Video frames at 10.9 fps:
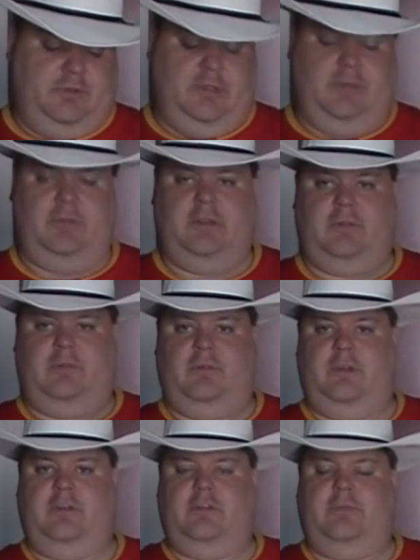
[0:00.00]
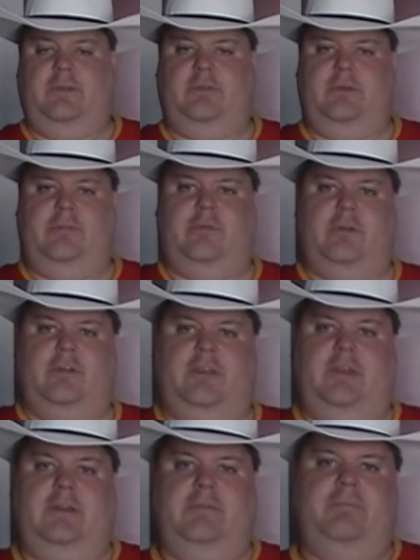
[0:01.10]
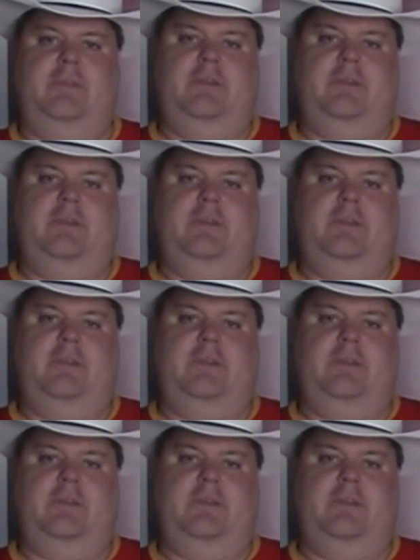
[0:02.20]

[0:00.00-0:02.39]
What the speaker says: teams. That ranges between 14 and